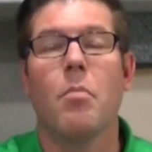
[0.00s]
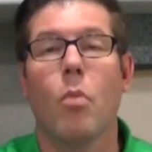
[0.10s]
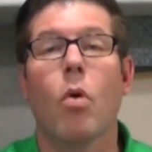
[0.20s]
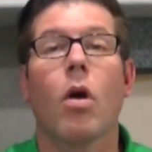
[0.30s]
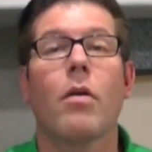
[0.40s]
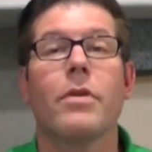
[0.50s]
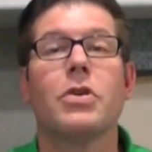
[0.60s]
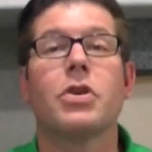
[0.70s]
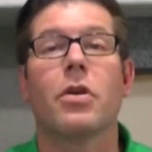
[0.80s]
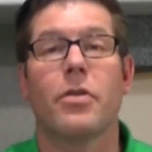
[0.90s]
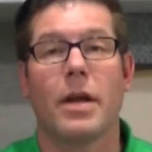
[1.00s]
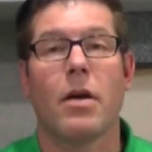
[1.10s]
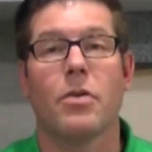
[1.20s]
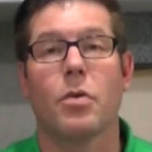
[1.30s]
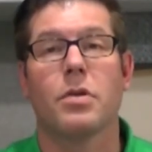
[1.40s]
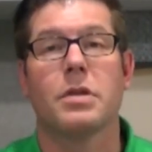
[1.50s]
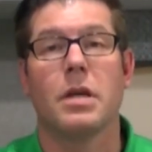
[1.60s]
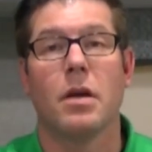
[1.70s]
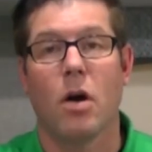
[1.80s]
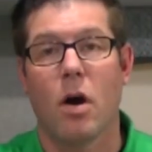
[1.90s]
More R V Share than
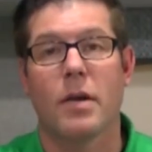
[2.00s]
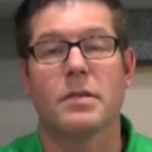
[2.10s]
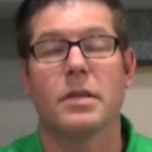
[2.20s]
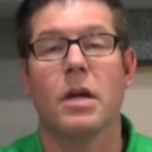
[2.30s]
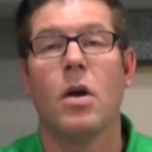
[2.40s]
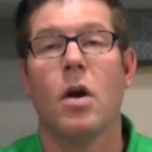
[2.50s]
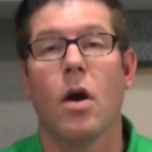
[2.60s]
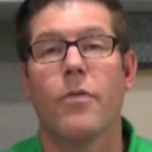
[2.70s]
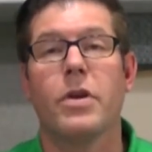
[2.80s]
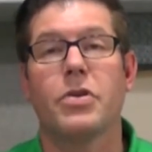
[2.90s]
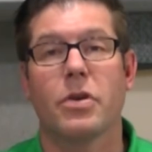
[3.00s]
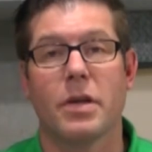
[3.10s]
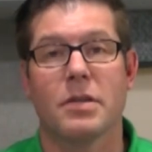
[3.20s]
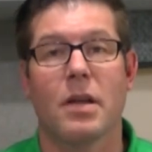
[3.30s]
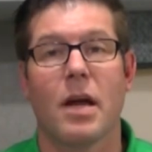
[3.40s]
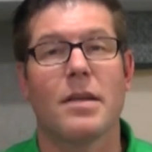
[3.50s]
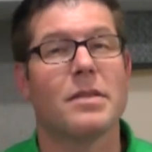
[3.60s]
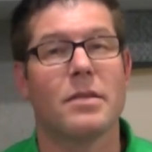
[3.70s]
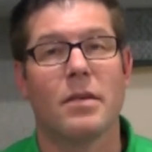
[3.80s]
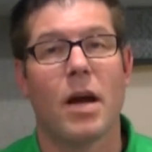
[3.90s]
Outdoorsy, honestly. R V Share does a lot of
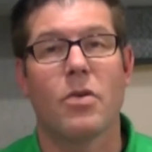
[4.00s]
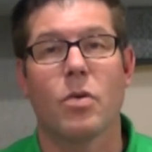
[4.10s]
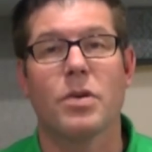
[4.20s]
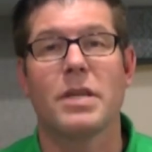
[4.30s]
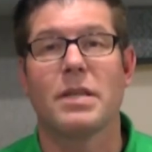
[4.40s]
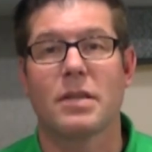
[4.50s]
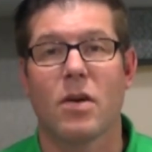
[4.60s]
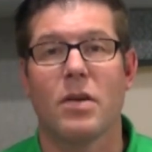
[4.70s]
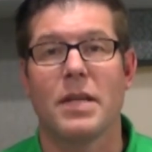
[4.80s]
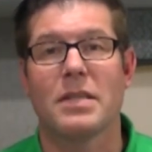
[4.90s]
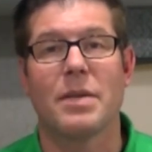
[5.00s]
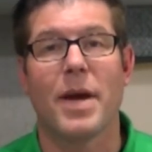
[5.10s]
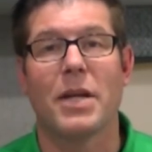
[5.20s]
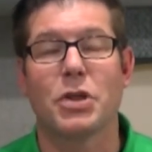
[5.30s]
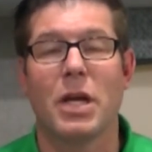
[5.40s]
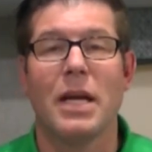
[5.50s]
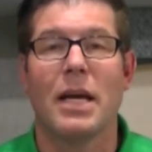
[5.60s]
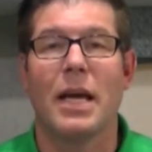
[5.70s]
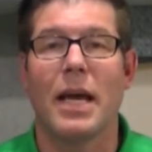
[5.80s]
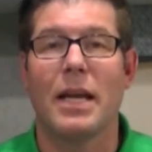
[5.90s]
this. Outdoorsy, it's called InstaMatch,
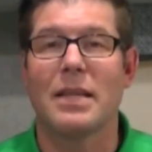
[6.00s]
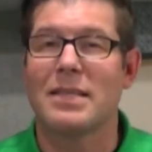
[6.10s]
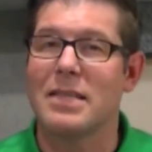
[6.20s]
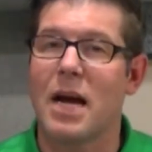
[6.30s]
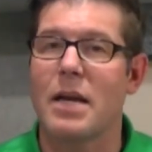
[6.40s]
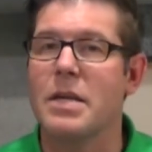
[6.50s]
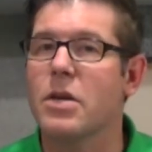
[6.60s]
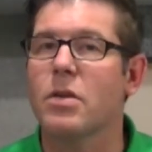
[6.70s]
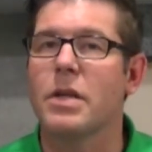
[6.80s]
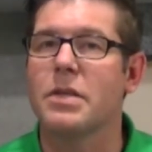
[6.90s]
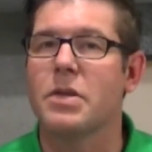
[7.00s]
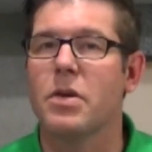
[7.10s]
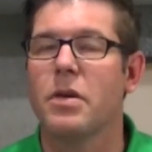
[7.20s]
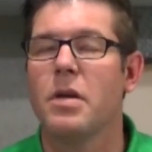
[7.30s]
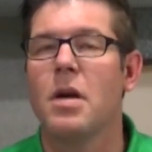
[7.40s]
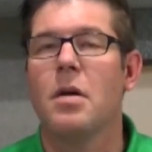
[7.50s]
and it's not nearly as good.